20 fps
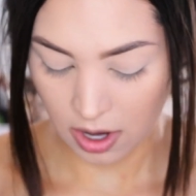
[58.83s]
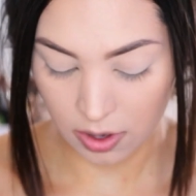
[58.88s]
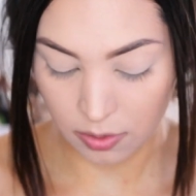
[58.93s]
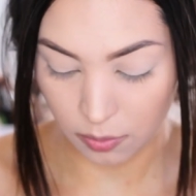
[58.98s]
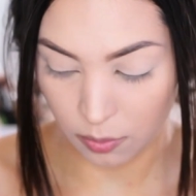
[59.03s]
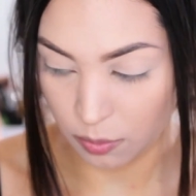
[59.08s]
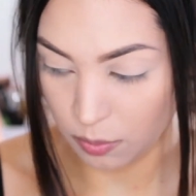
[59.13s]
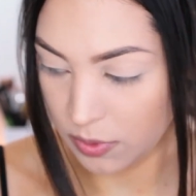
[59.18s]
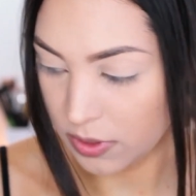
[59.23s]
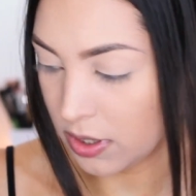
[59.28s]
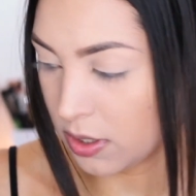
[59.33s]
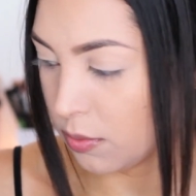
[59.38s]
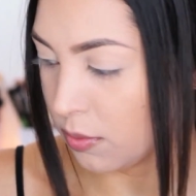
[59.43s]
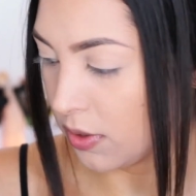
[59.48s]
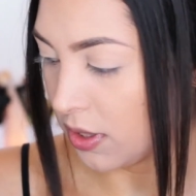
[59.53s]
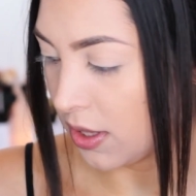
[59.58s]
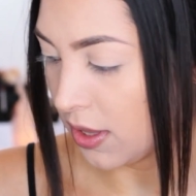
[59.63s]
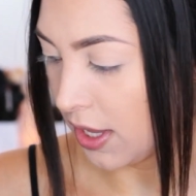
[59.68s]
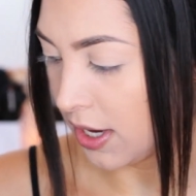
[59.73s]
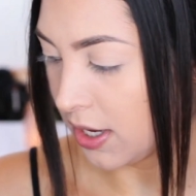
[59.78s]
I
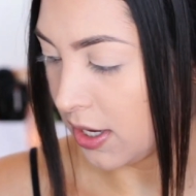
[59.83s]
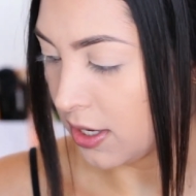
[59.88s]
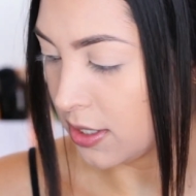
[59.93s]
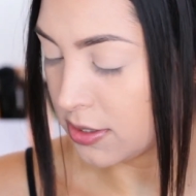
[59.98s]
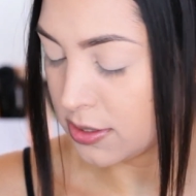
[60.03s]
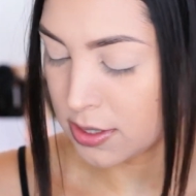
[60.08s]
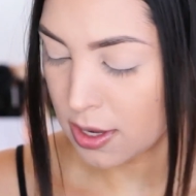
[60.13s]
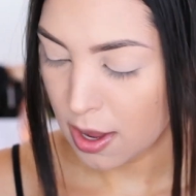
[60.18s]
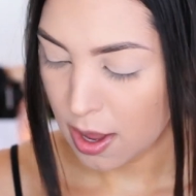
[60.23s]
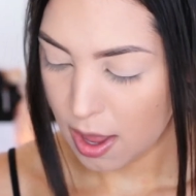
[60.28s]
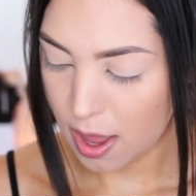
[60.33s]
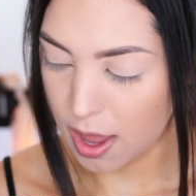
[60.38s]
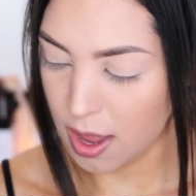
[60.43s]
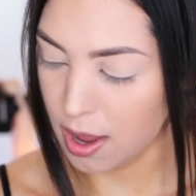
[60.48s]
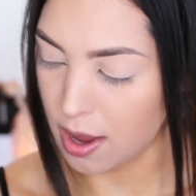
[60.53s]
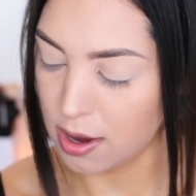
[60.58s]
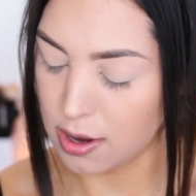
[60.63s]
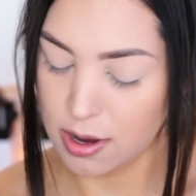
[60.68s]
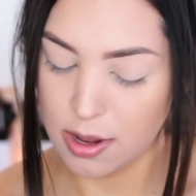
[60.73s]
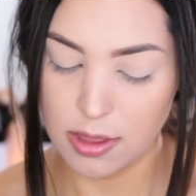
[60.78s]
really like it.
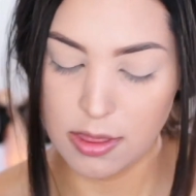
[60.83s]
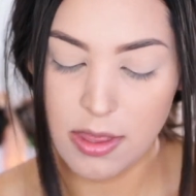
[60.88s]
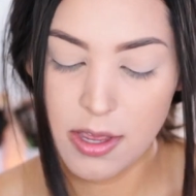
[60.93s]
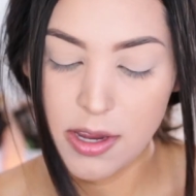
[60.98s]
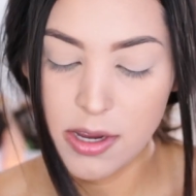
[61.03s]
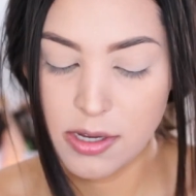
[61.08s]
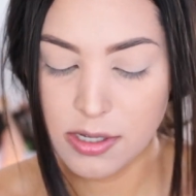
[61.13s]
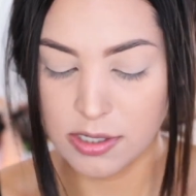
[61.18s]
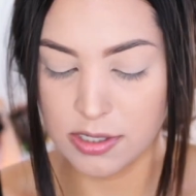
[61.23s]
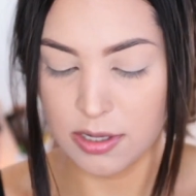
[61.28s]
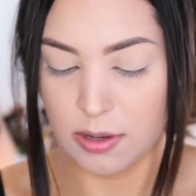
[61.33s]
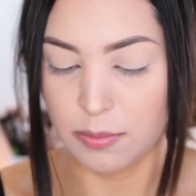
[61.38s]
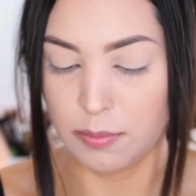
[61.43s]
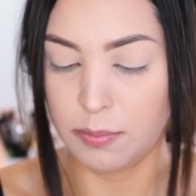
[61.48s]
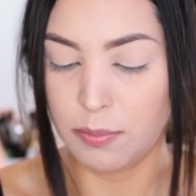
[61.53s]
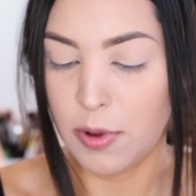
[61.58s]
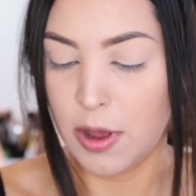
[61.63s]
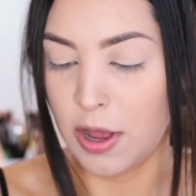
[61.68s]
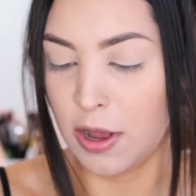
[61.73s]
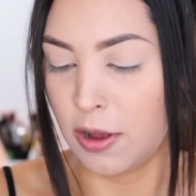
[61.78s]
And this
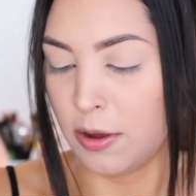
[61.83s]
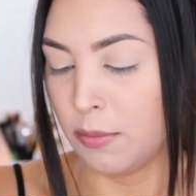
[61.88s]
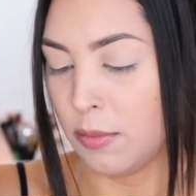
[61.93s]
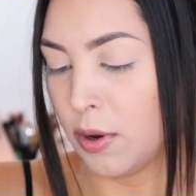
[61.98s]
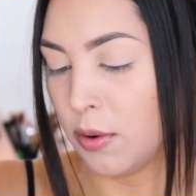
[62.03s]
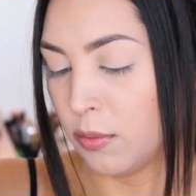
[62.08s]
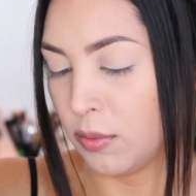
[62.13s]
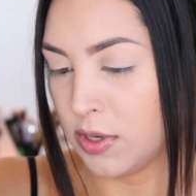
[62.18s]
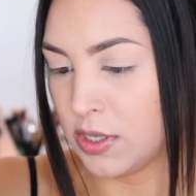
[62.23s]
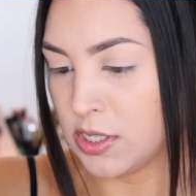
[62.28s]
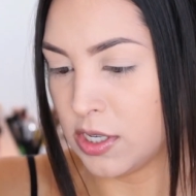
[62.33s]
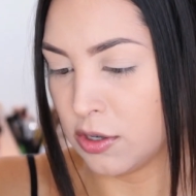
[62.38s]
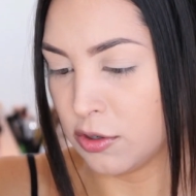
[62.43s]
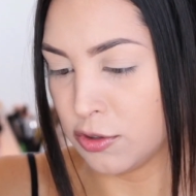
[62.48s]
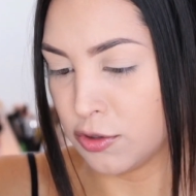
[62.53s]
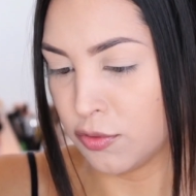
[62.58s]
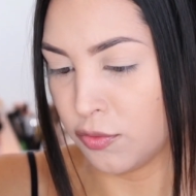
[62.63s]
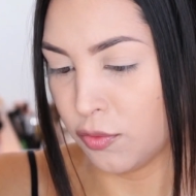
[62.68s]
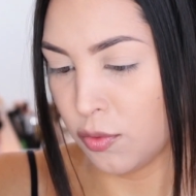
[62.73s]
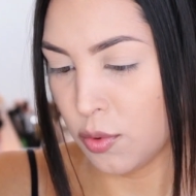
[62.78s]

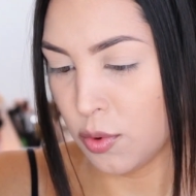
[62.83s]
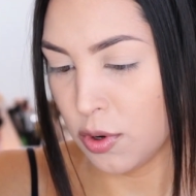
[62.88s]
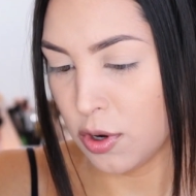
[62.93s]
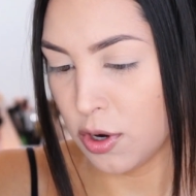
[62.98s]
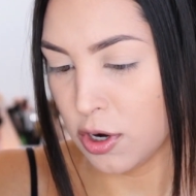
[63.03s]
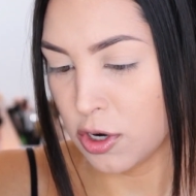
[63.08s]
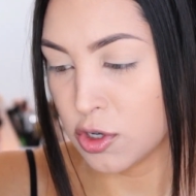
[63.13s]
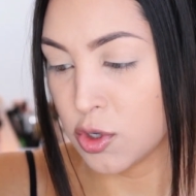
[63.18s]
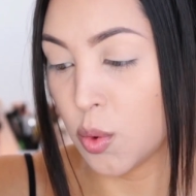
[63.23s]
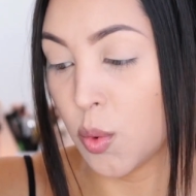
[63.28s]
retails for